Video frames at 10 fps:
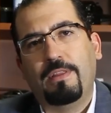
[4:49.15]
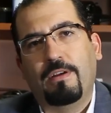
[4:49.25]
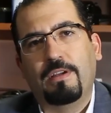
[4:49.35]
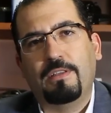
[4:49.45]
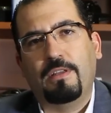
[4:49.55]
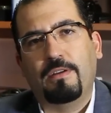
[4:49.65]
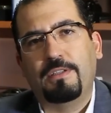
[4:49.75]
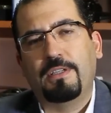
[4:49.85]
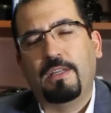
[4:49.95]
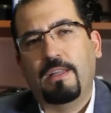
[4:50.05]
There
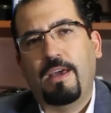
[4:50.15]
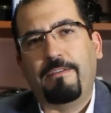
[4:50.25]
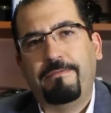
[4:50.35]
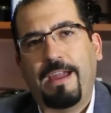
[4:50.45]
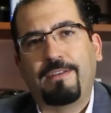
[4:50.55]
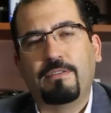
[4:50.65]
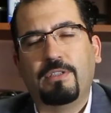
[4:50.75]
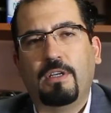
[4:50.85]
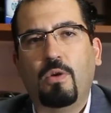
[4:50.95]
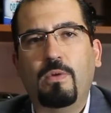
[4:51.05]
is a lot of
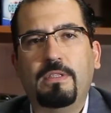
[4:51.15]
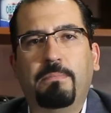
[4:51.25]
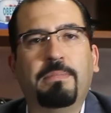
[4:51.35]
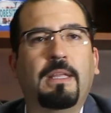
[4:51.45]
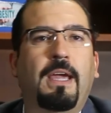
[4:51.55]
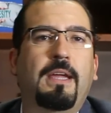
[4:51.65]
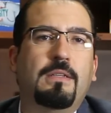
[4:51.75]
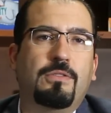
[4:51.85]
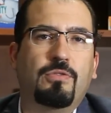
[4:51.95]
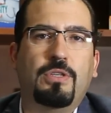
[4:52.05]
factors that go into play:
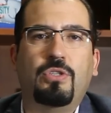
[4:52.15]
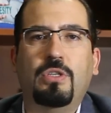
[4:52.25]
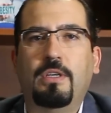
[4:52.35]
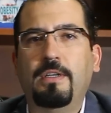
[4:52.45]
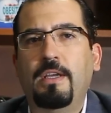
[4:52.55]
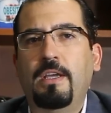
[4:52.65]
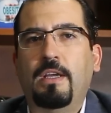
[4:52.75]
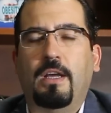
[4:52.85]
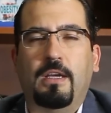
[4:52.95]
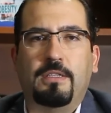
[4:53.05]
nutrition,
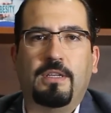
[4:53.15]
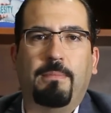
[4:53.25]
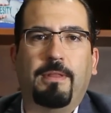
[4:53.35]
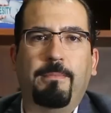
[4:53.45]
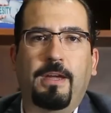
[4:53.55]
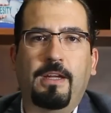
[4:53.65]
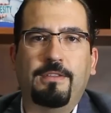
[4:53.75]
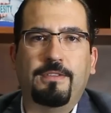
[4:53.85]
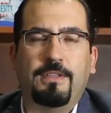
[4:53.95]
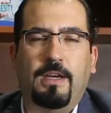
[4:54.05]

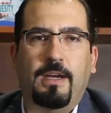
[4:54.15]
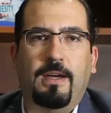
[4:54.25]
supplements,